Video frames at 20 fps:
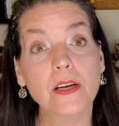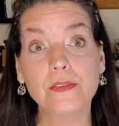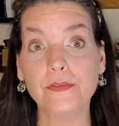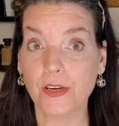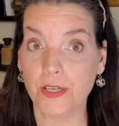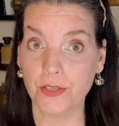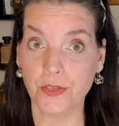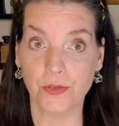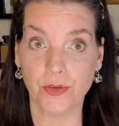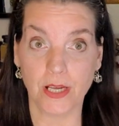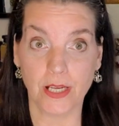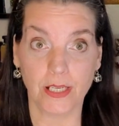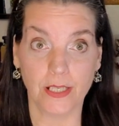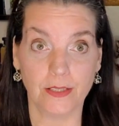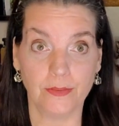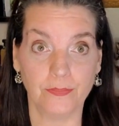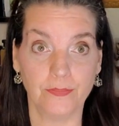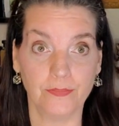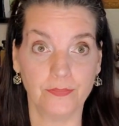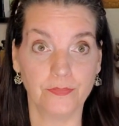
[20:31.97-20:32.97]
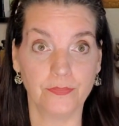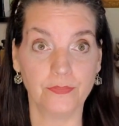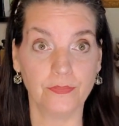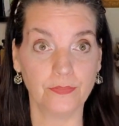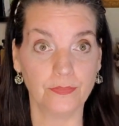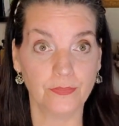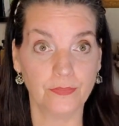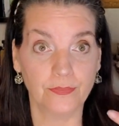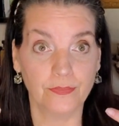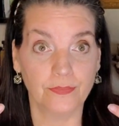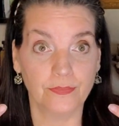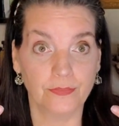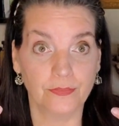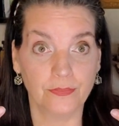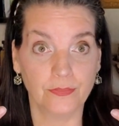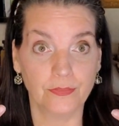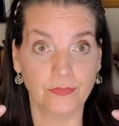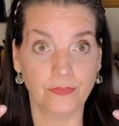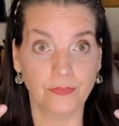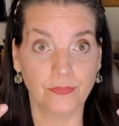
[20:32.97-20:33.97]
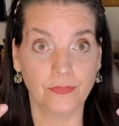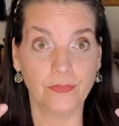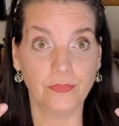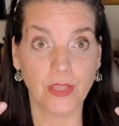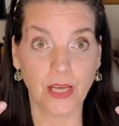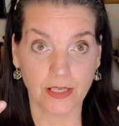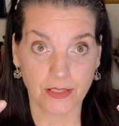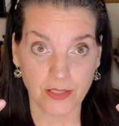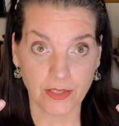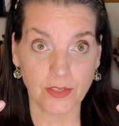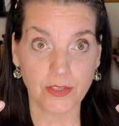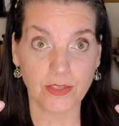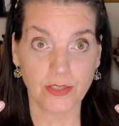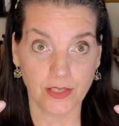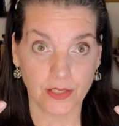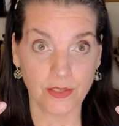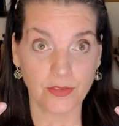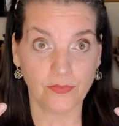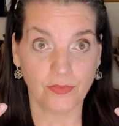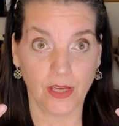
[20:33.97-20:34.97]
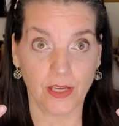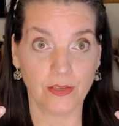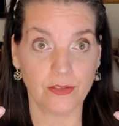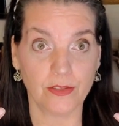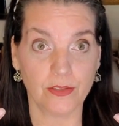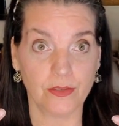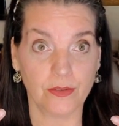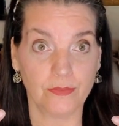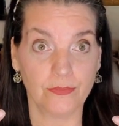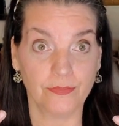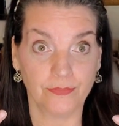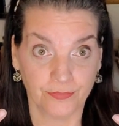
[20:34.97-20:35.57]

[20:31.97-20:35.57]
frustrated. That's this face.